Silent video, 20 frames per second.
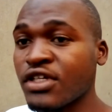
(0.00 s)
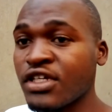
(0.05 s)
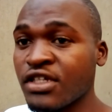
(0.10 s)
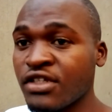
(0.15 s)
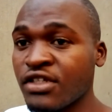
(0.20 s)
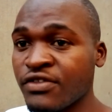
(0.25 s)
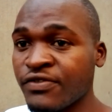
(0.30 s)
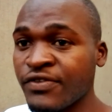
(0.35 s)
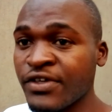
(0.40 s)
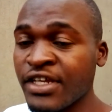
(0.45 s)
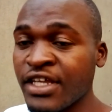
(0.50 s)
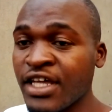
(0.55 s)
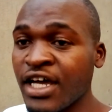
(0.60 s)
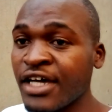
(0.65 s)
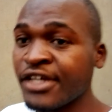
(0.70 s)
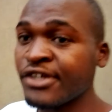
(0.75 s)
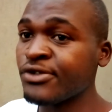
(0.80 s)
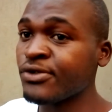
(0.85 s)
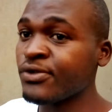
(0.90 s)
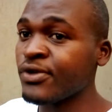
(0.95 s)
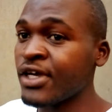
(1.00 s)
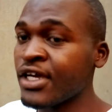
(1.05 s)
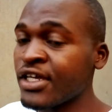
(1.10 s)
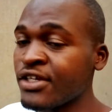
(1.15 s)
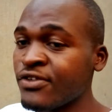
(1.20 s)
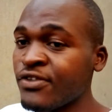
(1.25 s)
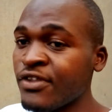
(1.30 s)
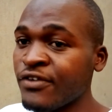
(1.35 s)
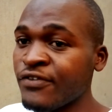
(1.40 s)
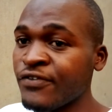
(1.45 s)
it's very hard to
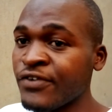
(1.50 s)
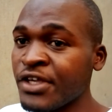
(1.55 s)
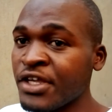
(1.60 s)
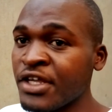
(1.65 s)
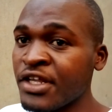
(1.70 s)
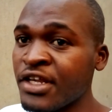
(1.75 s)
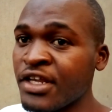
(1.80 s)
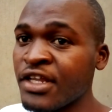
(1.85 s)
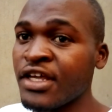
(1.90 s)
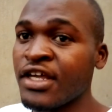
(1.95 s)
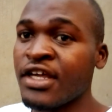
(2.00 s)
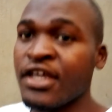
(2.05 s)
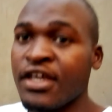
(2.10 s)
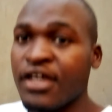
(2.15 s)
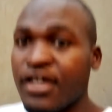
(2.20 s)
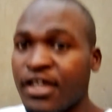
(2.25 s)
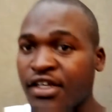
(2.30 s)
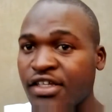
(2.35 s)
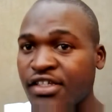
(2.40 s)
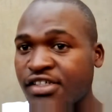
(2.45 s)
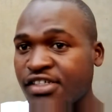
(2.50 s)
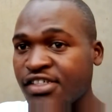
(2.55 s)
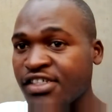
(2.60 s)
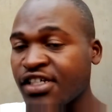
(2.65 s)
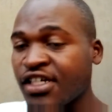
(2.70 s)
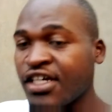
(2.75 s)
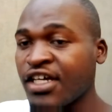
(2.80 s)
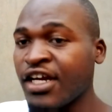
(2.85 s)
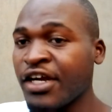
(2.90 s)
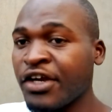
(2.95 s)
get to the field
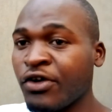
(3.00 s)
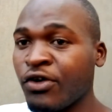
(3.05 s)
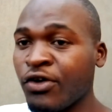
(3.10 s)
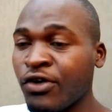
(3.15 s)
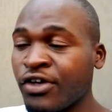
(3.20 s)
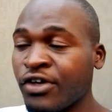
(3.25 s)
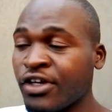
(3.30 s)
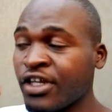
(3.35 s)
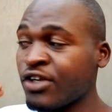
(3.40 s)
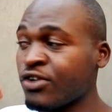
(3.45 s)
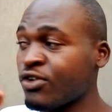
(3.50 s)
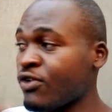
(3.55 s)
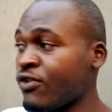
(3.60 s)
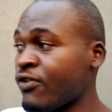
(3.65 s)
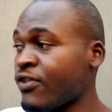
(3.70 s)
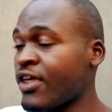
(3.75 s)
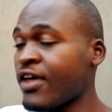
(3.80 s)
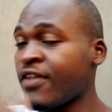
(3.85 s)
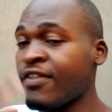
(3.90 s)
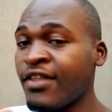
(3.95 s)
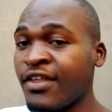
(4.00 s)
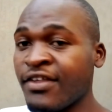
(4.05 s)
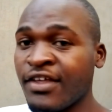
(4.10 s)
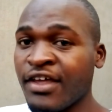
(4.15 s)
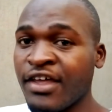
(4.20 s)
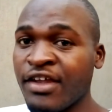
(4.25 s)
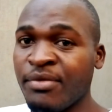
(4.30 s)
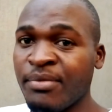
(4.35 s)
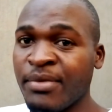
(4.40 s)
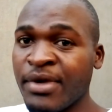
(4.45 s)
to create content on the other
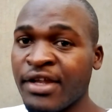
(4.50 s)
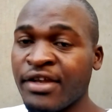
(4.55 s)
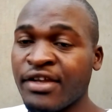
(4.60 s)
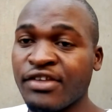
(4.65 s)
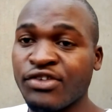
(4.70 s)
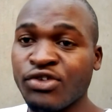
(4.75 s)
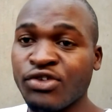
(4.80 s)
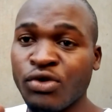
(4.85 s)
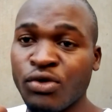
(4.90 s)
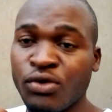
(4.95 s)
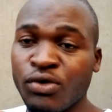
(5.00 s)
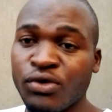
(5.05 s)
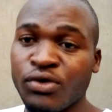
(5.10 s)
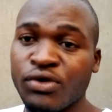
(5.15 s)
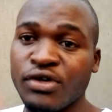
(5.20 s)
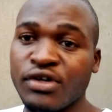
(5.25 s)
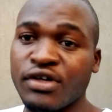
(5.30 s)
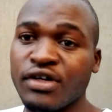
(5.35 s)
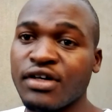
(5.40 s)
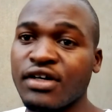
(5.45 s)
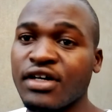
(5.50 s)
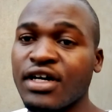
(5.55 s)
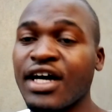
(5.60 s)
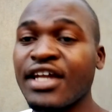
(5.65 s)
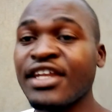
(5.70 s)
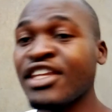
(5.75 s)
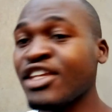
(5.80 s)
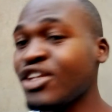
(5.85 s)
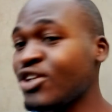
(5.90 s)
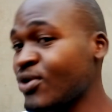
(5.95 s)
side, man. So
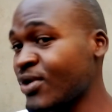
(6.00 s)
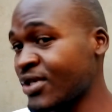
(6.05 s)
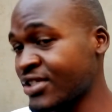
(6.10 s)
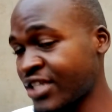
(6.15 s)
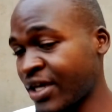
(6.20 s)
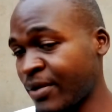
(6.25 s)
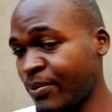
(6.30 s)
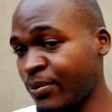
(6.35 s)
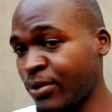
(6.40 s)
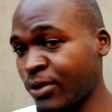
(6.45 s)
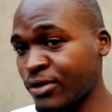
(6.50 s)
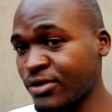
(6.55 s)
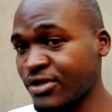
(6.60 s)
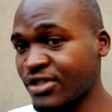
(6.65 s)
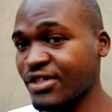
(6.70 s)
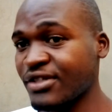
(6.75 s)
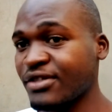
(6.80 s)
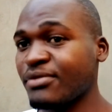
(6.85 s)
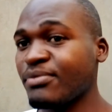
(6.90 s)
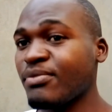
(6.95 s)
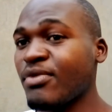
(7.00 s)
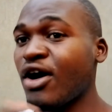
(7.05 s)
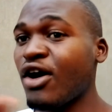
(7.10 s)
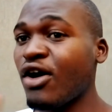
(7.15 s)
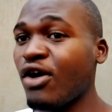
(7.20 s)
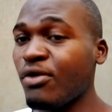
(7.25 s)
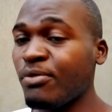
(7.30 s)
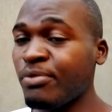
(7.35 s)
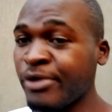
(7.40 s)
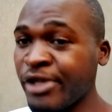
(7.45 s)
need your support,
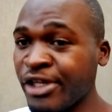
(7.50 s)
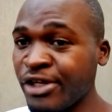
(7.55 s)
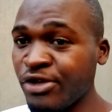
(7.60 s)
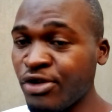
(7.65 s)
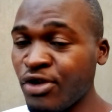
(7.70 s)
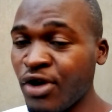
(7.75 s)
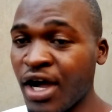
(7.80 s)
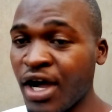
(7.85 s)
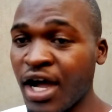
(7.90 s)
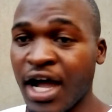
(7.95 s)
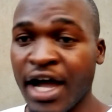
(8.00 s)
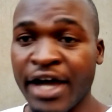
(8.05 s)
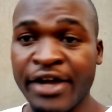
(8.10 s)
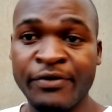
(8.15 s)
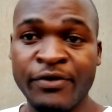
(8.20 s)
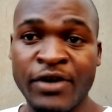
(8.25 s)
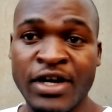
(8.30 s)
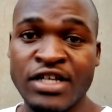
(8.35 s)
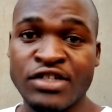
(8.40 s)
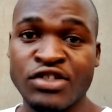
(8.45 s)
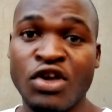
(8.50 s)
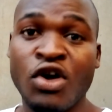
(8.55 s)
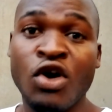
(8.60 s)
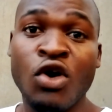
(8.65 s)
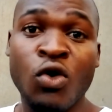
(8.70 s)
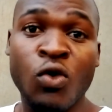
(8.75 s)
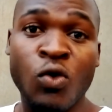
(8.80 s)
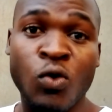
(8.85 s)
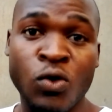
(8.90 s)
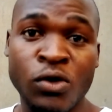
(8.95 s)
need your advice.
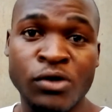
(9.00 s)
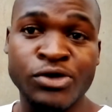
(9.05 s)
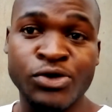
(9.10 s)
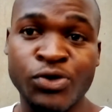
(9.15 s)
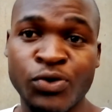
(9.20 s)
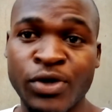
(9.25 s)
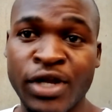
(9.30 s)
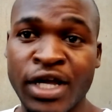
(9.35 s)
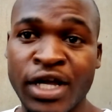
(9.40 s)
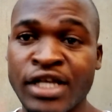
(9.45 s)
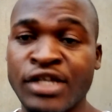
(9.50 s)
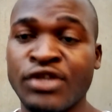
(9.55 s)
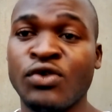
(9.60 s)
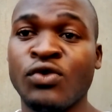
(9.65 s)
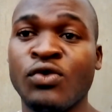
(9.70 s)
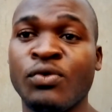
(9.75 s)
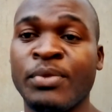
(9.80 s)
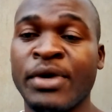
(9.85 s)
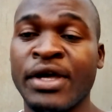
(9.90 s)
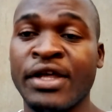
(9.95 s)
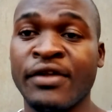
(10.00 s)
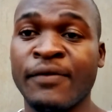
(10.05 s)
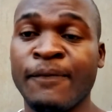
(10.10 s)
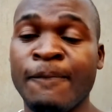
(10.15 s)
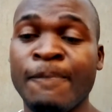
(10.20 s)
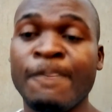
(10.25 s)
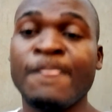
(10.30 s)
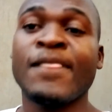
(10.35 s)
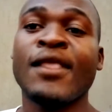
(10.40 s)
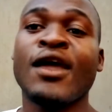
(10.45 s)
What should I do, man?
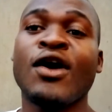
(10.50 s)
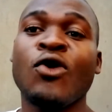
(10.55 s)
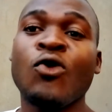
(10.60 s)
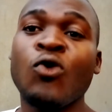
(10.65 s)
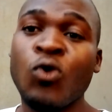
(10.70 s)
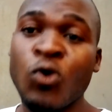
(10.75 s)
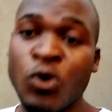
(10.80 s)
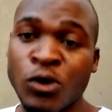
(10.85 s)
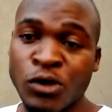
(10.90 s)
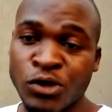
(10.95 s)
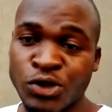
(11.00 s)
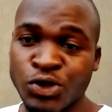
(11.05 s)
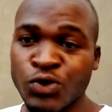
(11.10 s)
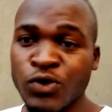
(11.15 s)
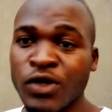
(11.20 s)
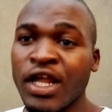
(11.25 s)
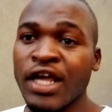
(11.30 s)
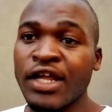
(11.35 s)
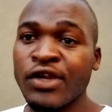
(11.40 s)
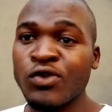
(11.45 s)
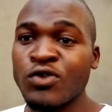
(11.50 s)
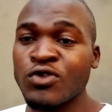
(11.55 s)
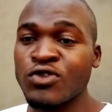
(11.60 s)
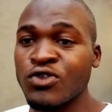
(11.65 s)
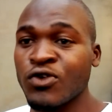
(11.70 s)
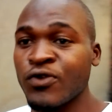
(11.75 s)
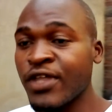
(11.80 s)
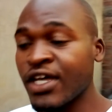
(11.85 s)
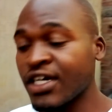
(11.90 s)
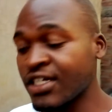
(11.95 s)
What should I do
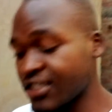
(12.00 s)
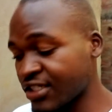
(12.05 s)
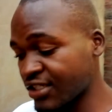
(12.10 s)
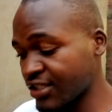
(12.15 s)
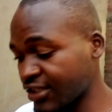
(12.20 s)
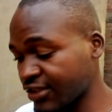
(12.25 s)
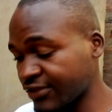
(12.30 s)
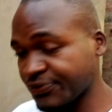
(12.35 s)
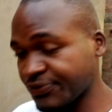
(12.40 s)
so that